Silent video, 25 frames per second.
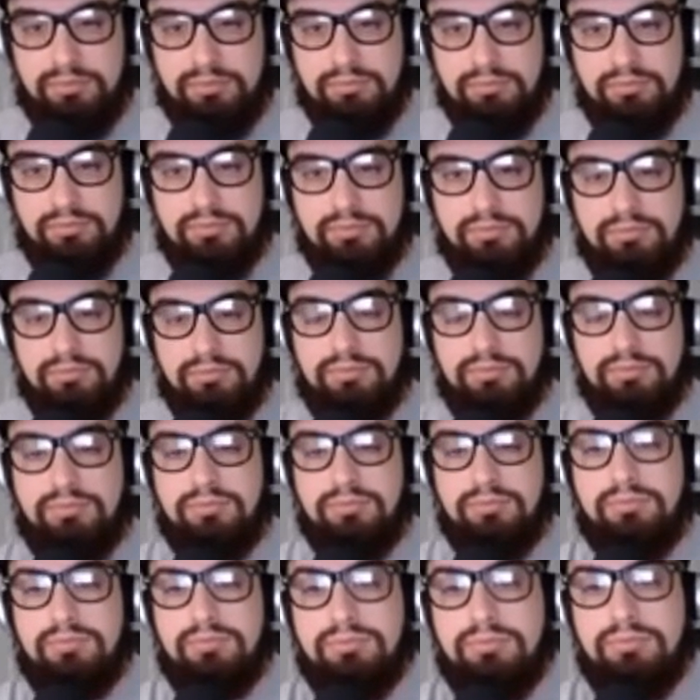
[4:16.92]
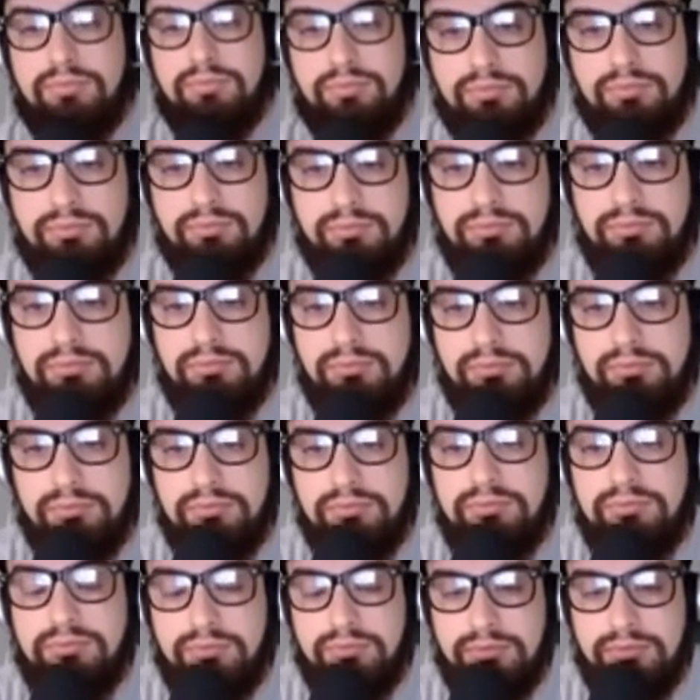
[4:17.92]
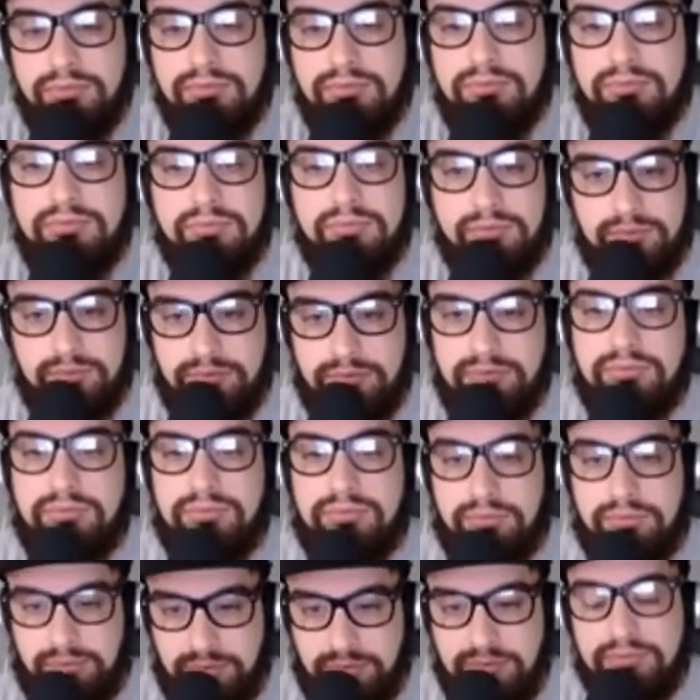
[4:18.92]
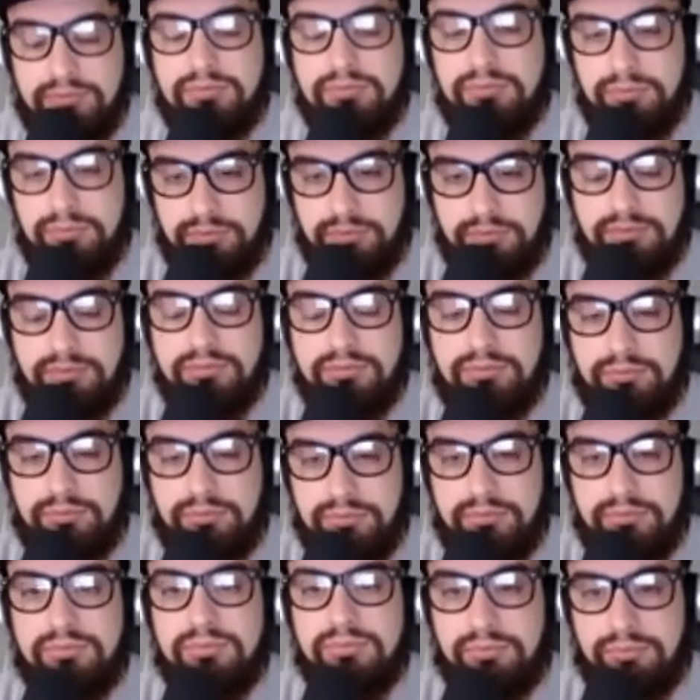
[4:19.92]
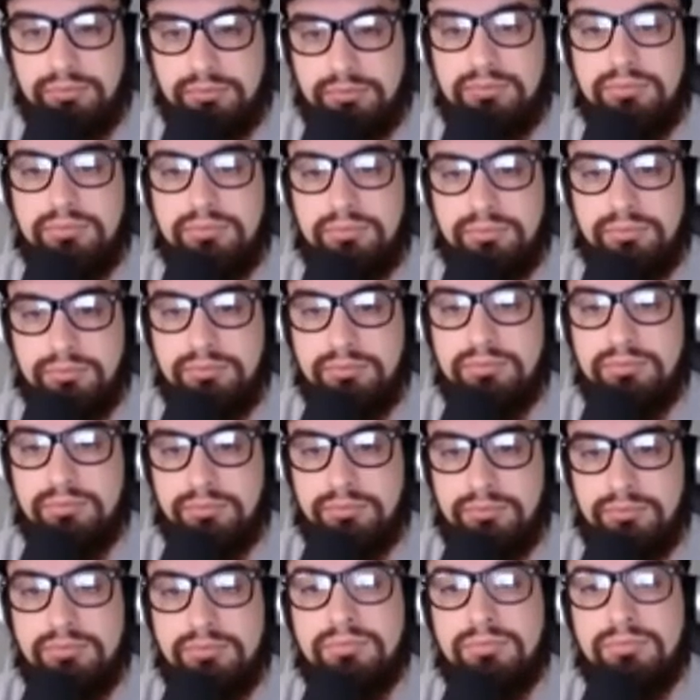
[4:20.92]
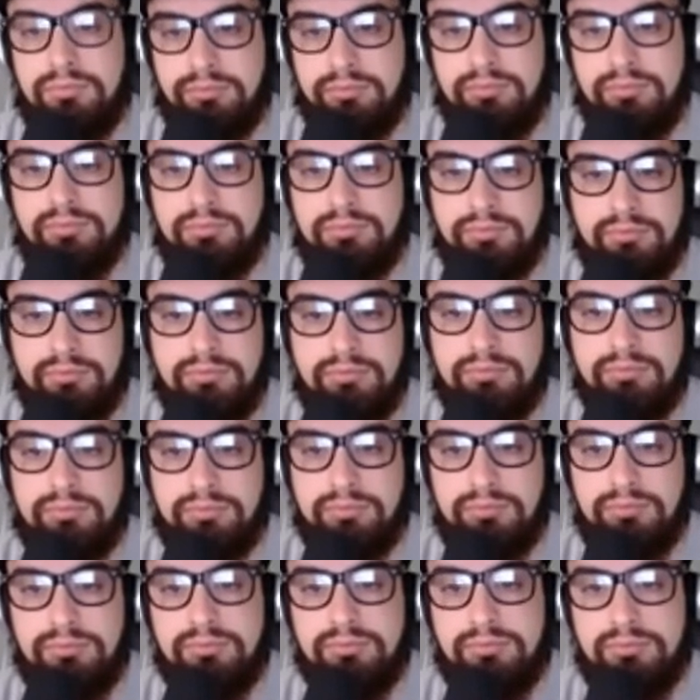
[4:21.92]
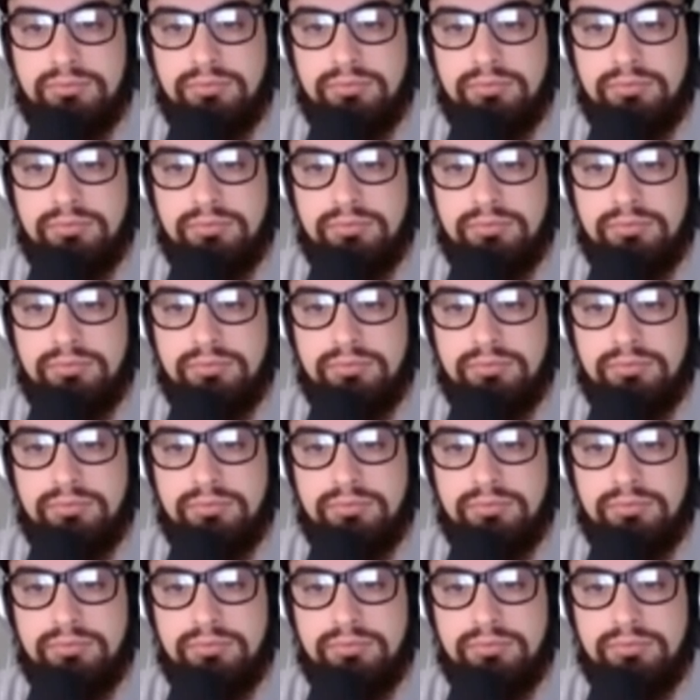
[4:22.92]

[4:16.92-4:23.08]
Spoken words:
(not speaking)